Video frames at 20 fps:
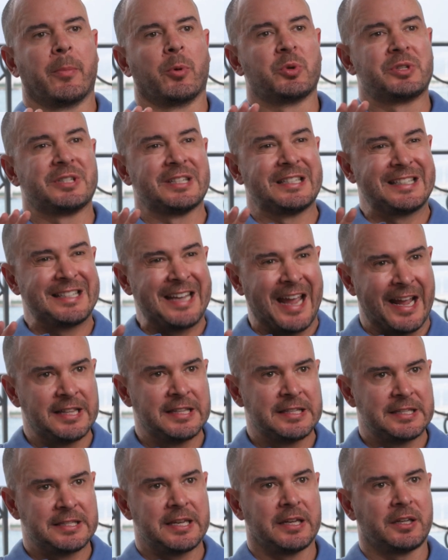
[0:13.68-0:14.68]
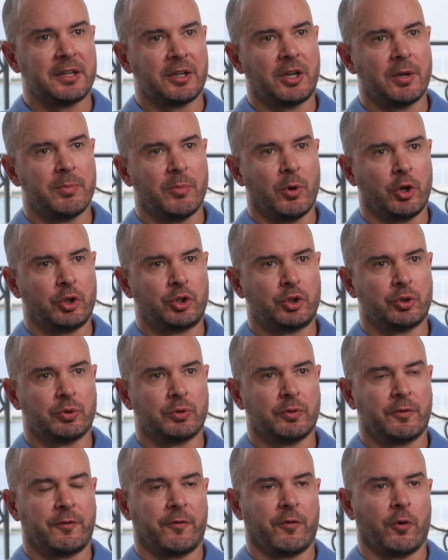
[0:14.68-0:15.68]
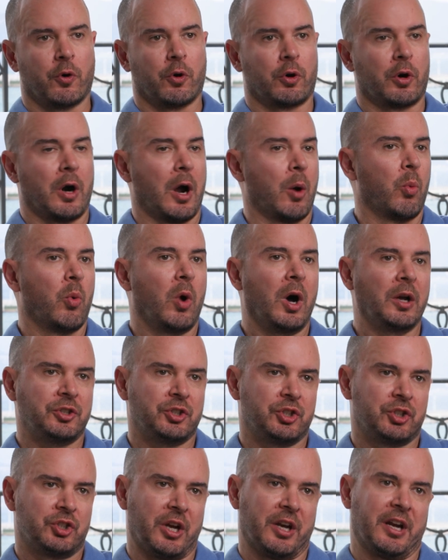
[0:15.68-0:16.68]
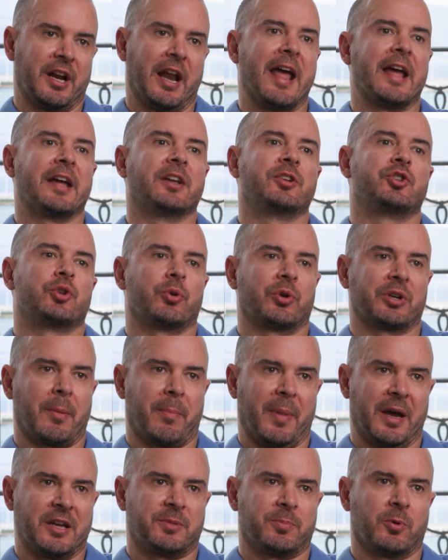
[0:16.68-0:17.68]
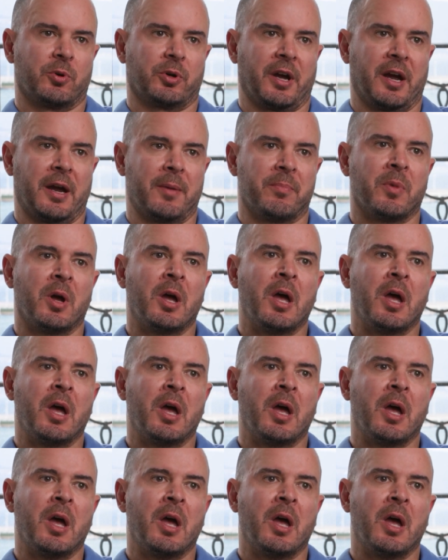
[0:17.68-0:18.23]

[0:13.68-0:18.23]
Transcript: was a 10-second commercial for a watch, and it aired during a baseball game.